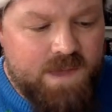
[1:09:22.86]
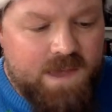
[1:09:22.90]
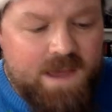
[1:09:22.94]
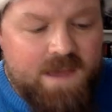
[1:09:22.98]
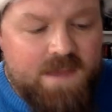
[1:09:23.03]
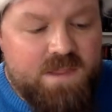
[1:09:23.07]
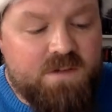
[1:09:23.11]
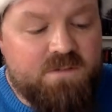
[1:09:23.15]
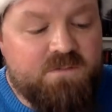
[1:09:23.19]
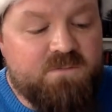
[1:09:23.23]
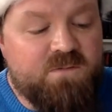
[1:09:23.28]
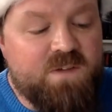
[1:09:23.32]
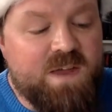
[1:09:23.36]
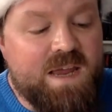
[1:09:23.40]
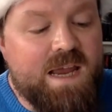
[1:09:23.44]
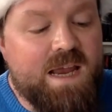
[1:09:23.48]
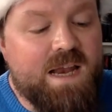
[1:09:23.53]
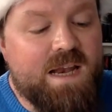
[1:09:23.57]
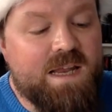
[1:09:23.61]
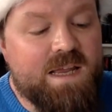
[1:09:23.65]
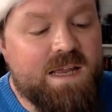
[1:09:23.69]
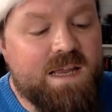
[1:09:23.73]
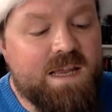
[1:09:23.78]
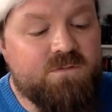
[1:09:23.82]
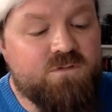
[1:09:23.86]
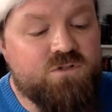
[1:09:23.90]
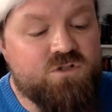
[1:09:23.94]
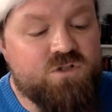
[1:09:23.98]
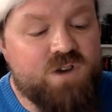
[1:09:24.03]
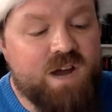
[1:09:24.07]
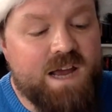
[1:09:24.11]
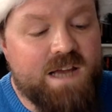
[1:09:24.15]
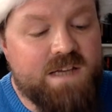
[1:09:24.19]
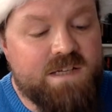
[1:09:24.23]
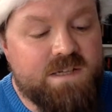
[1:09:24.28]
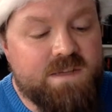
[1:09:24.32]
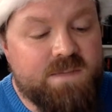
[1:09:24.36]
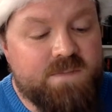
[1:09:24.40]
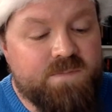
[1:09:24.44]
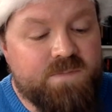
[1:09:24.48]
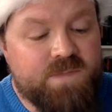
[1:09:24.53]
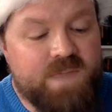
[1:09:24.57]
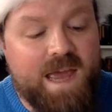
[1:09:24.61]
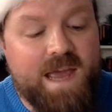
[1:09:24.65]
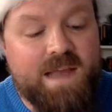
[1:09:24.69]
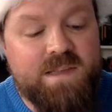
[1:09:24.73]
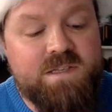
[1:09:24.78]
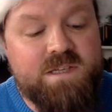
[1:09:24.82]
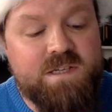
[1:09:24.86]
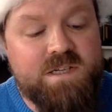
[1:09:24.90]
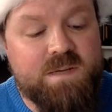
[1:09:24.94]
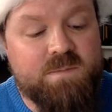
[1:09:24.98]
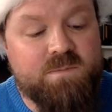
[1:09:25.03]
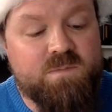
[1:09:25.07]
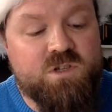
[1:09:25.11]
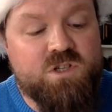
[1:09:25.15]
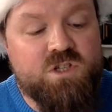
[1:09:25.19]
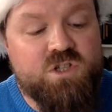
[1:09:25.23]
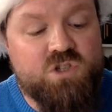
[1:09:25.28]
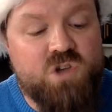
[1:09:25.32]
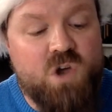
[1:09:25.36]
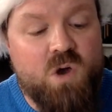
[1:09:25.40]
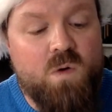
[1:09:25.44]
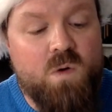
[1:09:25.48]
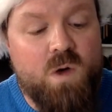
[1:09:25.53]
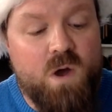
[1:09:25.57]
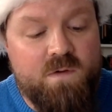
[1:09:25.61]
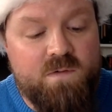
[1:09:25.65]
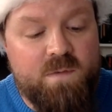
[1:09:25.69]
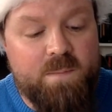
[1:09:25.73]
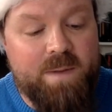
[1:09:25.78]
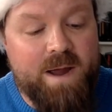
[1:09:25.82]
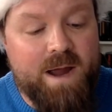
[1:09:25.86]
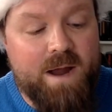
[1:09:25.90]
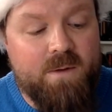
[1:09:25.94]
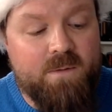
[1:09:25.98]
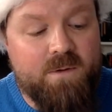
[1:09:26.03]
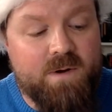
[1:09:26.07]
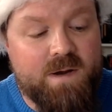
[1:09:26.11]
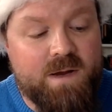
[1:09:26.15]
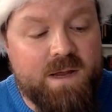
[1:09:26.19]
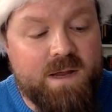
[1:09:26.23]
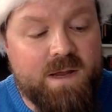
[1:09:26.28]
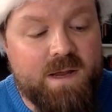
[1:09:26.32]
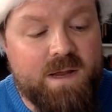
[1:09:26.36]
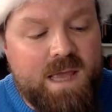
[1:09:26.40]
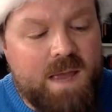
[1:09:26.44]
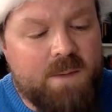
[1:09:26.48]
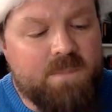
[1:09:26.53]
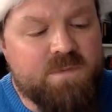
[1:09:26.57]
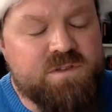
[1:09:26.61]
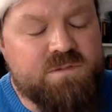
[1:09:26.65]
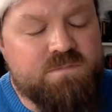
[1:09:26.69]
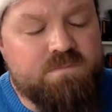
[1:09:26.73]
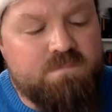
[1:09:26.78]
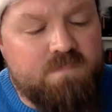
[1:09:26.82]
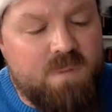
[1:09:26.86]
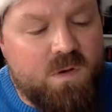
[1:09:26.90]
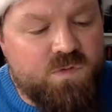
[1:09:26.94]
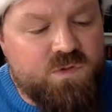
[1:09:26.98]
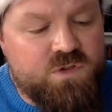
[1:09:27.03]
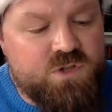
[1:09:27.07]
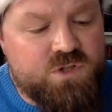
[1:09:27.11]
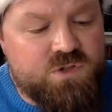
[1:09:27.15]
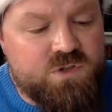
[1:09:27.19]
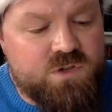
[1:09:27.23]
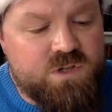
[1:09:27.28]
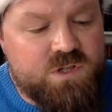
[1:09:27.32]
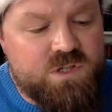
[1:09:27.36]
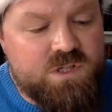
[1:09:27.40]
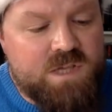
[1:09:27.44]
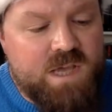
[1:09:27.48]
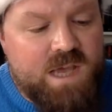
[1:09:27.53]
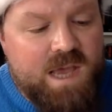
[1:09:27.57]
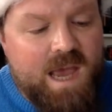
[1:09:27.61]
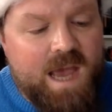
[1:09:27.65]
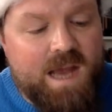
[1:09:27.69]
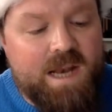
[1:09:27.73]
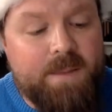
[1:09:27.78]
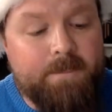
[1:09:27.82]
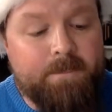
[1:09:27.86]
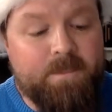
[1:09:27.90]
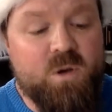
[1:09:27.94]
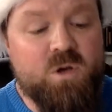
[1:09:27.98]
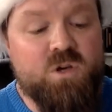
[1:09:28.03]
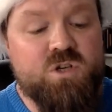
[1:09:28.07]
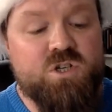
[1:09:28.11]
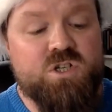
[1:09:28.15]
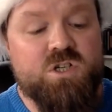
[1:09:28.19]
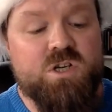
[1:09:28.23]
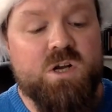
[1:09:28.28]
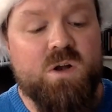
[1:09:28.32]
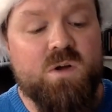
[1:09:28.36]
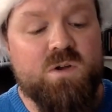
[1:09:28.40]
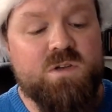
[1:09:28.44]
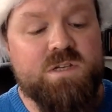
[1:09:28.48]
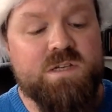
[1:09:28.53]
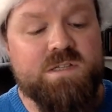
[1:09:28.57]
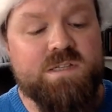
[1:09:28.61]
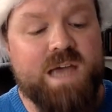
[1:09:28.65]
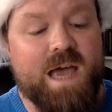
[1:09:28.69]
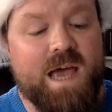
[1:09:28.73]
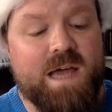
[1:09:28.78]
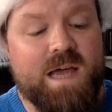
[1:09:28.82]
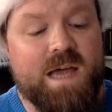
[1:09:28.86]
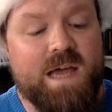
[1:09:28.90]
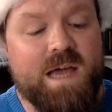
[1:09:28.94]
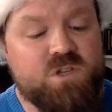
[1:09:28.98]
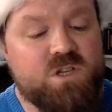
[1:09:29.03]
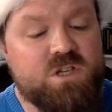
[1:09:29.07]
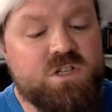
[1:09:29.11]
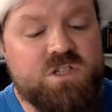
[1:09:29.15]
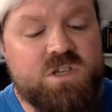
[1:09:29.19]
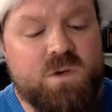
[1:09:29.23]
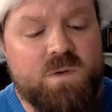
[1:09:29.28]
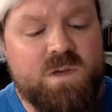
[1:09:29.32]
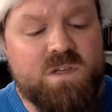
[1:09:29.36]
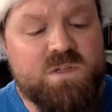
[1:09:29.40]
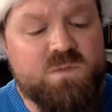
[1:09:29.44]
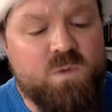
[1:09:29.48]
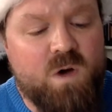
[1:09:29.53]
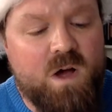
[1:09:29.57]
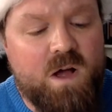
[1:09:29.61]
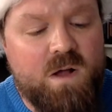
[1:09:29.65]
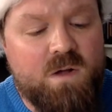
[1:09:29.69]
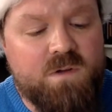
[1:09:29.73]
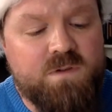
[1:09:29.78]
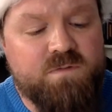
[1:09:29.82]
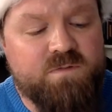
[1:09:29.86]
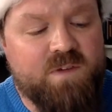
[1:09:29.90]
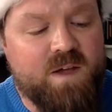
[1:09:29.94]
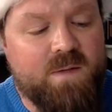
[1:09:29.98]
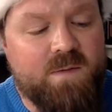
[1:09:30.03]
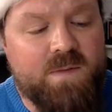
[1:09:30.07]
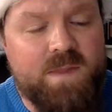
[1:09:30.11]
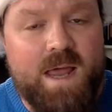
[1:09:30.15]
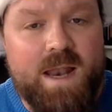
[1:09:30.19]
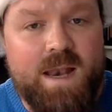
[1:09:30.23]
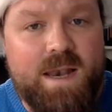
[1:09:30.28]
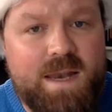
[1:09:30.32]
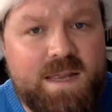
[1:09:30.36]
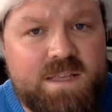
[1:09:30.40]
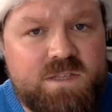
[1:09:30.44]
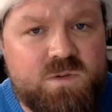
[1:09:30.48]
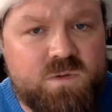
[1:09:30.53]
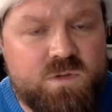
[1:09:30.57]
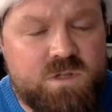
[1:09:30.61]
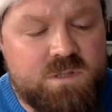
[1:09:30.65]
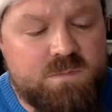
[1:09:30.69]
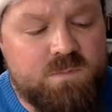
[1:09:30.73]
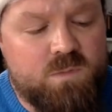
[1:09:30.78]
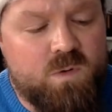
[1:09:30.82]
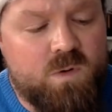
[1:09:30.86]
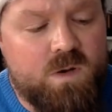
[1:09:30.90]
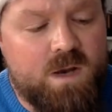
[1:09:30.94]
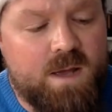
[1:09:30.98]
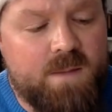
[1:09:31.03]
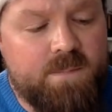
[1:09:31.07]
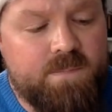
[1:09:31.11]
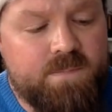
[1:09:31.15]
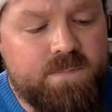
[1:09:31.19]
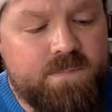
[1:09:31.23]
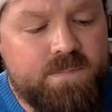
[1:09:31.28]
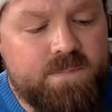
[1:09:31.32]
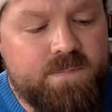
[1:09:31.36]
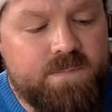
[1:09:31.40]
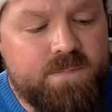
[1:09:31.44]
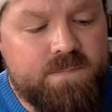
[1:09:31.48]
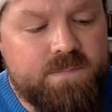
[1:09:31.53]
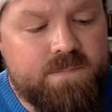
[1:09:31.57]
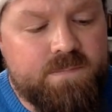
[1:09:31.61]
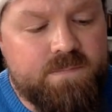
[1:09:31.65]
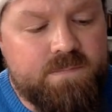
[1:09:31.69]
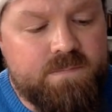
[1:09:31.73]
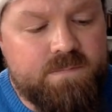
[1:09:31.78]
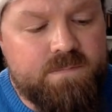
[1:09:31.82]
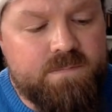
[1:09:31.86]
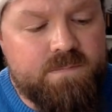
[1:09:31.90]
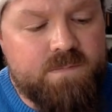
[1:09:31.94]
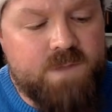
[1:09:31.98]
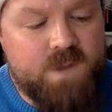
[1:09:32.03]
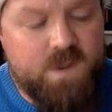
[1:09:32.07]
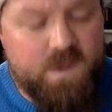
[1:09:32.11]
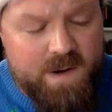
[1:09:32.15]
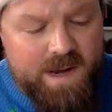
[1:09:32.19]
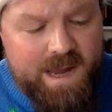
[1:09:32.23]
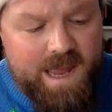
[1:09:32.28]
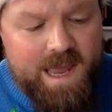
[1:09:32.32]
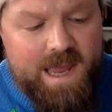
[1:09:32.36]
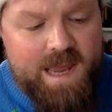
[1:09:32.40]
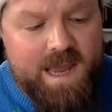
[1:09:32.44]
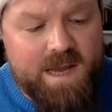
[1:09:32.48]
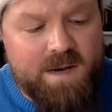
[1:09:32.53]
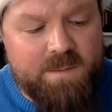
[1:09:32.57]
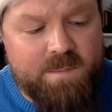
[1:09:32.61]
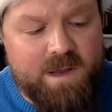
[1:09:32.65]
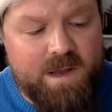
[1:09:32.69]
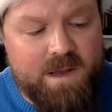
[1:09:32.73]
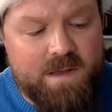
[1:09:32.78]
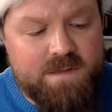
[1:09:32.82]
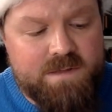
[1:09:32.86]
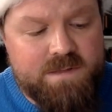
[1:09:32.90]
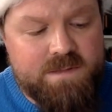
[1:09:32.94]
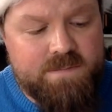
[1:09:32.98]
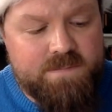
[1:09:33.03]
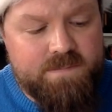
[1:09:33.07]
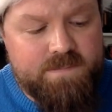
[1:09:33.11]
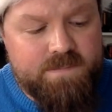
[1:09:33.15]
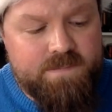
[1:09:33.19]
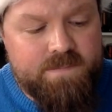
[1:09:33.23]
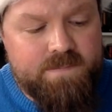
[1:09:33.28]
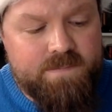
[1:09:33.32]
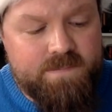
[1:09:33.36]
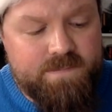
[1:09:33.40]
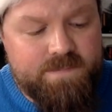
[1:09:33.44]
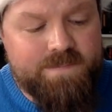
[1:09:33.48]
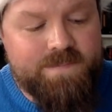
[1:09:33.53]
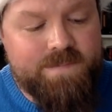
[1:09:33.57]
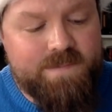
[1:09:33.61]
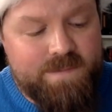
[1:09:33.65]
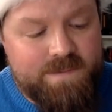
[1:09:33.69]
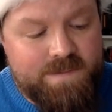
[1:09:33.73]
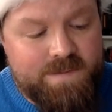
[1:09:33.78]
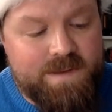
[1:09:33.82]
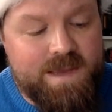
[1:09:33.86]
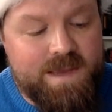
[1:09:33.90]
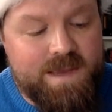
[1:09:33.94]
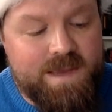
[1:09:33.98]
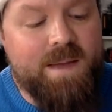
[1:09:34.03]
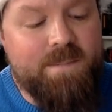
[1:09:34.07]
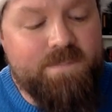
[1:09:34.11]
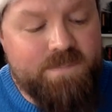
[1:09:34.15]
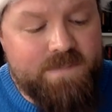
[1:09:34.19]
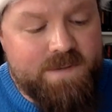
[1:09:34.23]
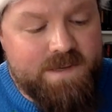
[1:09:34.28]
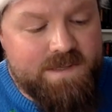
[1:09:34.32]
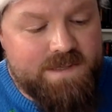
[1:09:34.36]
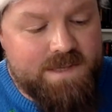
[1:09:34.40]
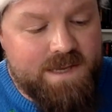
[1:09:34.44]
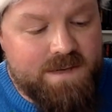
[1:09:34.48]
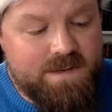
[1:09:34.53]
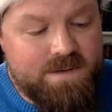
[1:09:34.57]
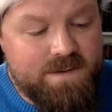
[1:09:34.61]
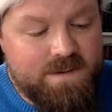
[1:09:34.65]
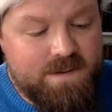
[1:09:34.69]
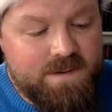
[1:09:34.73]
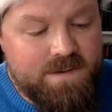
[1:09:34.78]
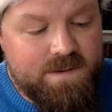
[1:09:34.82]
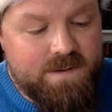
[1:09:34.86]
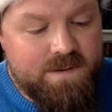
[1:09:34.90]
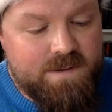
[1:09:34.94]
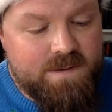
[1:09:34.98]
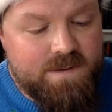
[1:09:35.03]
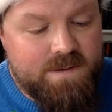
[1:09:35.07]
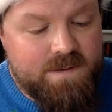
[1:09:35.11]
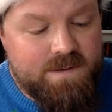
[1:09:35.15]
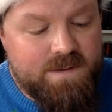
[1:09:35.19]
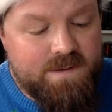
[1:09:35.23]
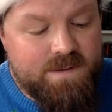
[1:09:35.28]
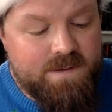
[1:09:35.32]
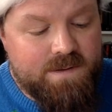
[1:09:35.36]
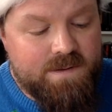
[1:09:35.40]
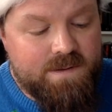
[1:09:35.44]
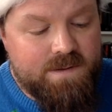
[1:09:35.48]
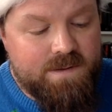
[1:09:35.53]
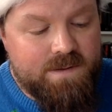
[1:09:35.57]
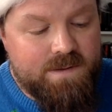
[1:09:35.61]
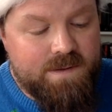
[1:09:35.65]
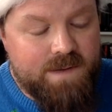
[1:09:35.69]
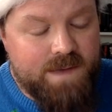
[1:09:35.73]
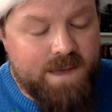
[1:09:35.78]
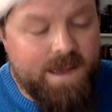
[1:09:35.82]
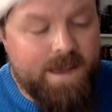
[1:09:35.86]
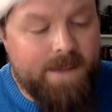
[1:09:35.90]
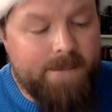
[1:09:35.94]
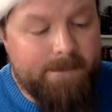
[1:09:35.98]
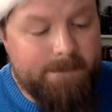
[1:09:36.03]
The feeling of dread that entered him was so overpowering. It was monstrous, and he pushed closer to Adam just so his world felt a little smaller. You okay? Adam asked. Yeah, he said. Yeah.